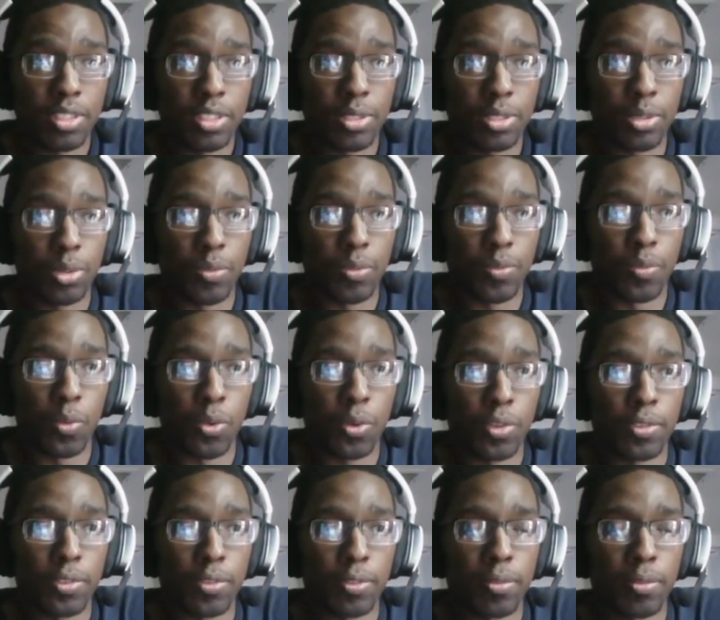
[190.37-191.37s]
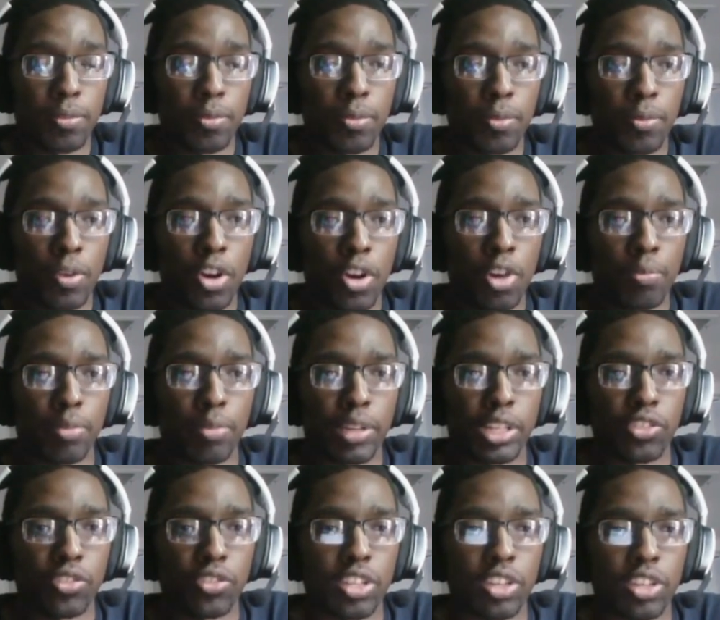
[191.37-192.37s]
Little fourth wall
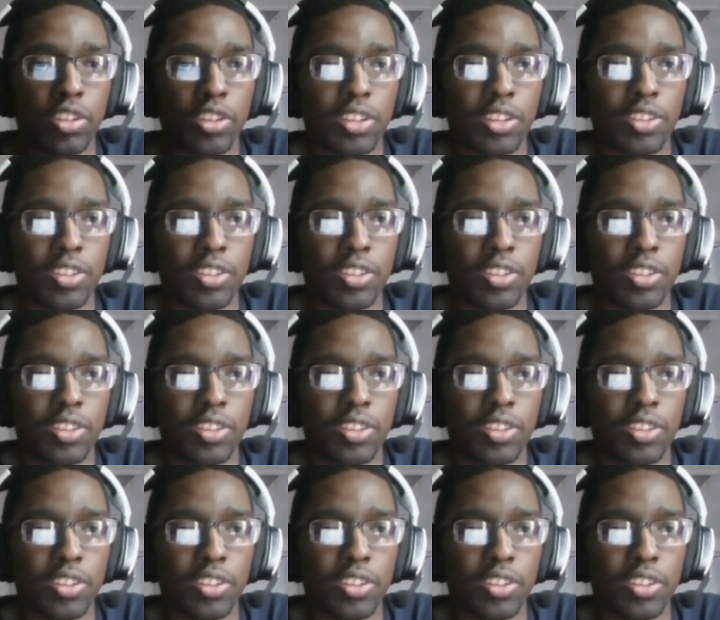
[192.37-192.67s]
breakers there.